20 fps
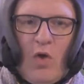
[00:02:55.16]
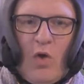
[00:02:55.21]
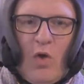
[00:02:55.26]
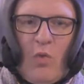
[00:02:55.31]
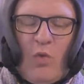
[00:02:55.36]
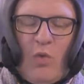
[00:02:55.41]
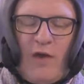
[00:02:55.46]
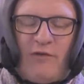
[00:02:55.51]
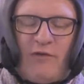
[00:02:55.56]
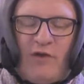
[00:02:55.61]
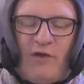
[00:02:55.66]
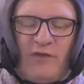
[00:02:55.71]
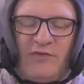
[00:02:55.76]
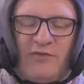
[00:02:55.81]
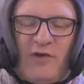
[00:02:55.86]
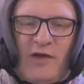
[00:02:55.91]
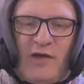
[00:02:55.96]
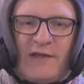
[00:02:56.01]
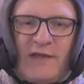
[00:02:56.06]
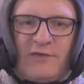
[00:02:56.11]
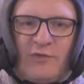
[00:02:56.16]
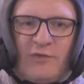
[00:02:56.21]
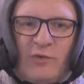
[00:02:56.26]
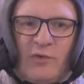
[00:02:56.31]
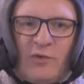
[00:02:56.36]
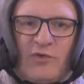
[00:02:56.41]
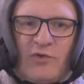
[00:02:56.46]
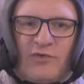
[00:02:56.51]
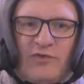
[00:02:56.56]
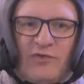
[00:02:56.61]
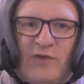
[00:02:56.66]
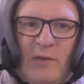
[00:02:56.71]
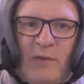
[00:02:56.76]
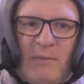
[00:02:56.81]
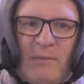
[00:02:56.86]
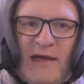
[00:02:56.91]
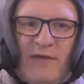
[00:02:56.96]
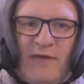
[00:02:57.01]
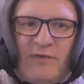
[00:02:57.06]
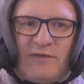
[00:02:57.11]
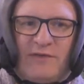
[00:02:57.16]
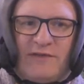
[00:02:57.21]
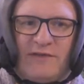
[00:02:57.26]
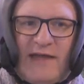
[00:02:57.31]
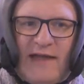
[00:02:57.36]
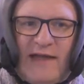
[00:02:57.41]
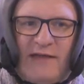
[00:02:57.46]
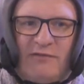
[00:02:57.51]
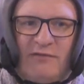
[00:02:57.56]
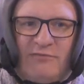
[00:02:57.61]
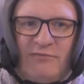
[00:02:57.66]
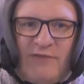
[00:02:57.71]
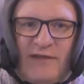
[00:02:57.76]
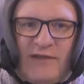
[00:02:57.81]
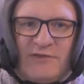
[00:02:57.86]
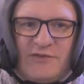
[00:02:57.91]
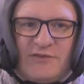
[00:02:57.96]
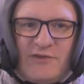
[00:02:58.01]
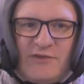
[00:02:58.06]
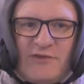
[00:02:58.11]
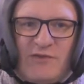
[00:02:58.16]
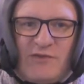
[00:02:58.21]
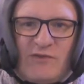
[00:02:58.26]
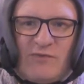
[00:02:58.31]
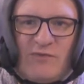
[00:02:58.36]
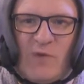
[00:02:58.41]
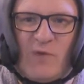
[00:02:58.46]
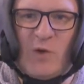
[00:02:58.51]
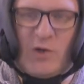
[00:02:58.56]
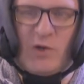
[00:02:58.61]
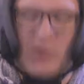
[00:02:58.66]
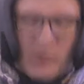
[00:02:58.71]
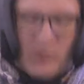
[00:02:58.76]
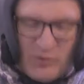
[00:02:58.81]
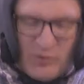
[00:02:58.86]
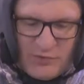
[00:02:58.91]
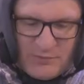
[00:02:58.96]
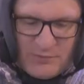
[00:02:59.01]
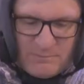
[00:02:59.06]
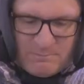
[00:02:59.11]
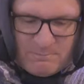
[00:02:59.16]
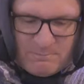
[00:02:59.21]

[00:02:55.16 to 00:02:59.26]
where Isaiah talks about the day of vengeance of our God.